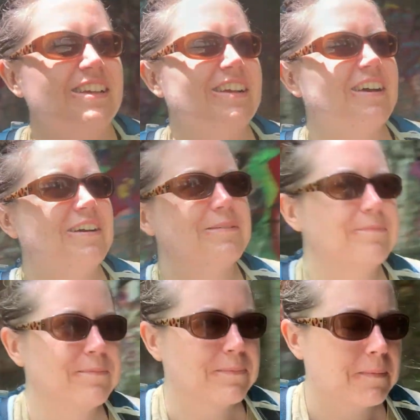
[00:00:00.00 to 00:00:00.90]

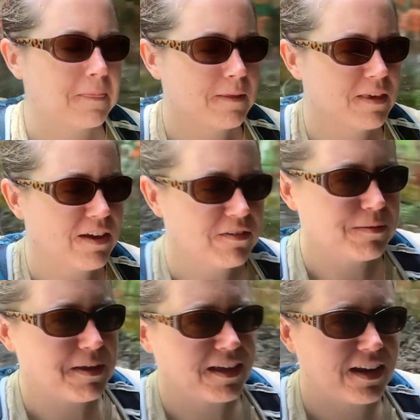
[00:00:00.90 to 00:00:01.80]
Can't
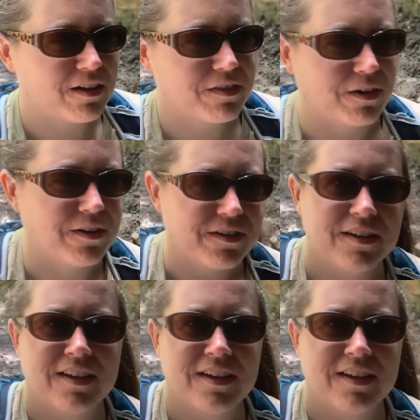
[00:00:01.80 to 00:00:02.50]
really make it out though.